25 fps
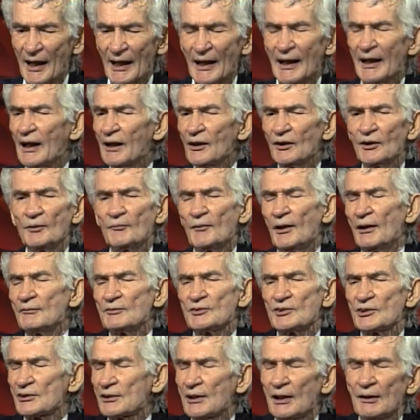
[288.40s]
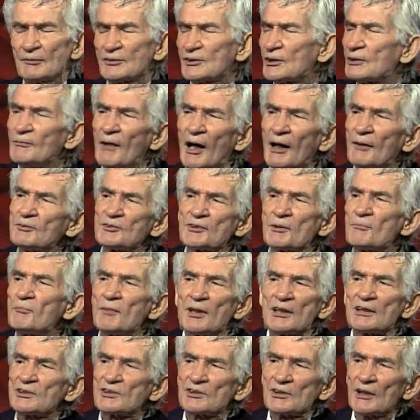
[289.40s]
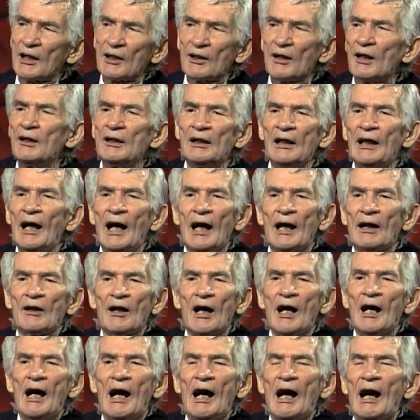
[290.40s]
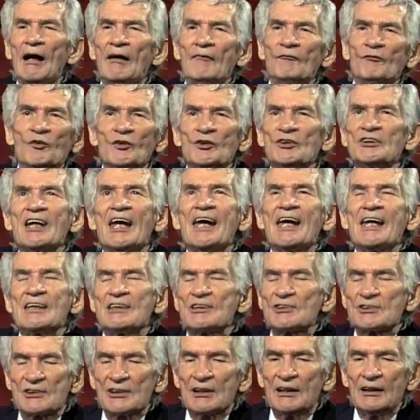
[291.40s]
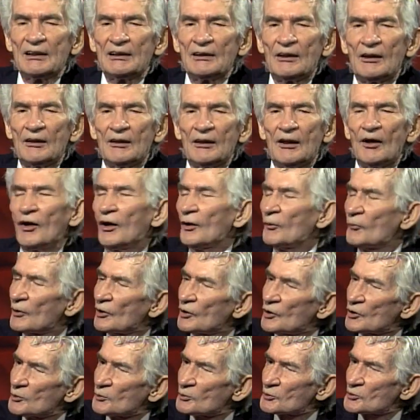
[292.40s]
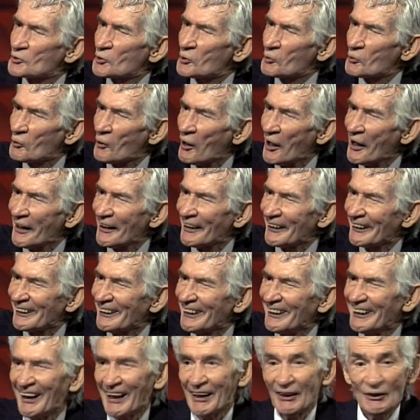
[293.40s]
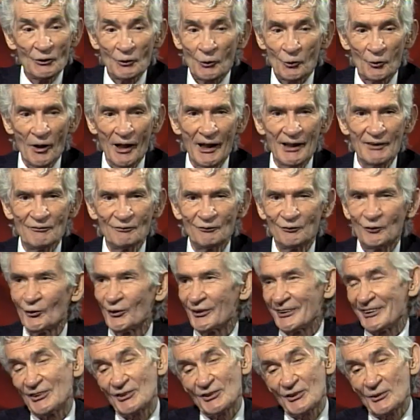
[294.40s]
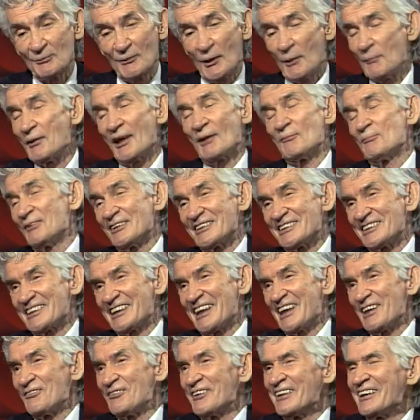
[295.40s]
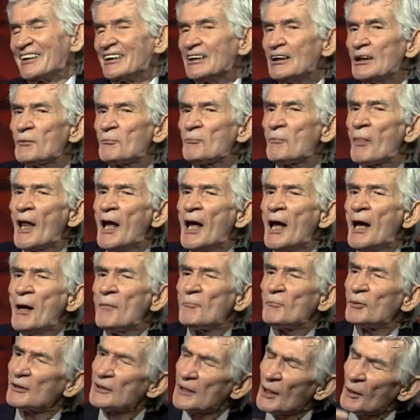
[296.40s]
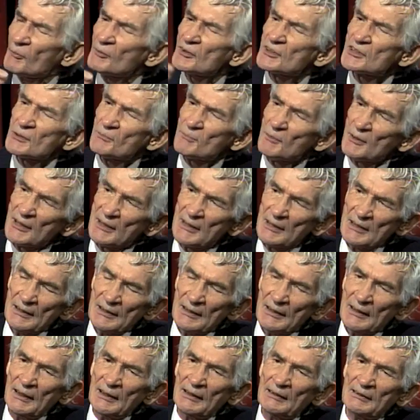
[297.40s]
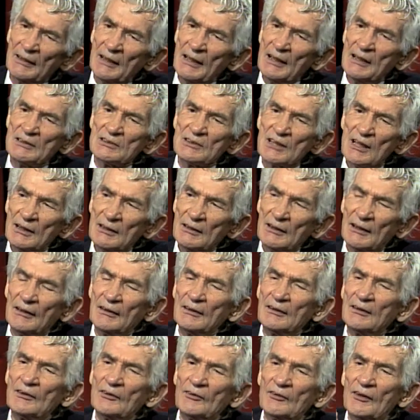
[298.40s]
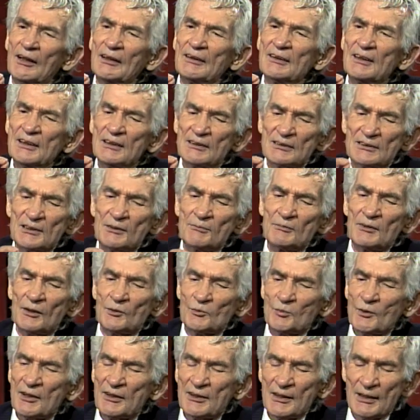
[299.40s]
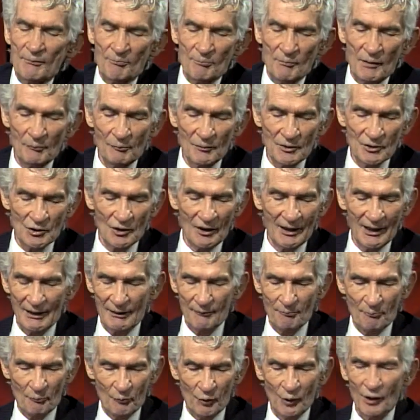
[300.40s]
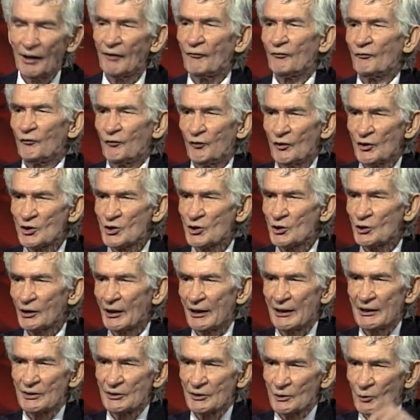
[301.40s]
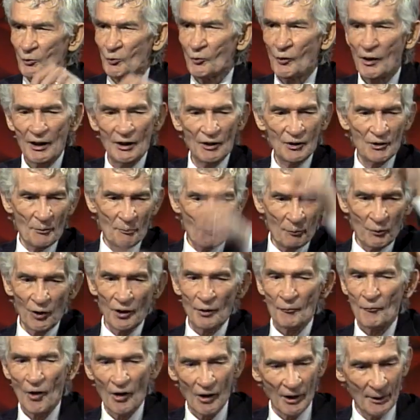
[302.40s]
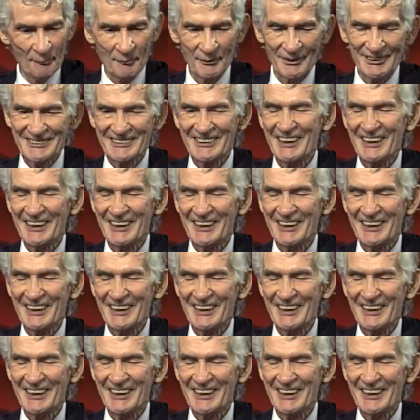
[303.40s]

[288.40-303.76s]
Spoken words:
And I got home, and I was a mess. For days, all I wanted to do was cry. Hadn't cried in 40 years, so maybe I'd been saving it up. But that was the beginning. And you know, I think sometimes we think memories are like putting a fish hook into the water and you pull them all up